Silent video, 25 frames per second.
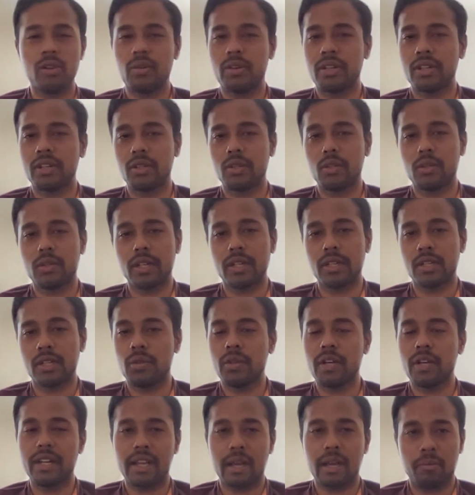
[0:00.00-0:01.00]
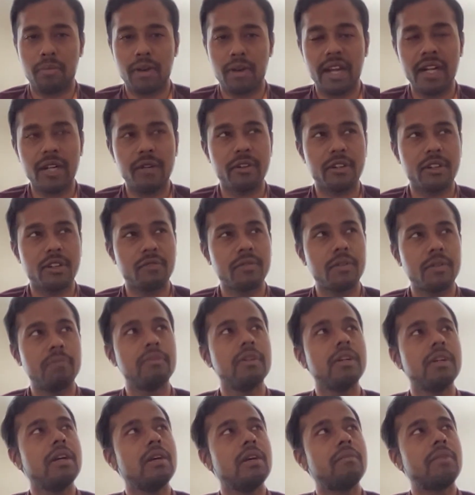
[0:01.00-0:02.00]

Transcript: you can apply to any of them,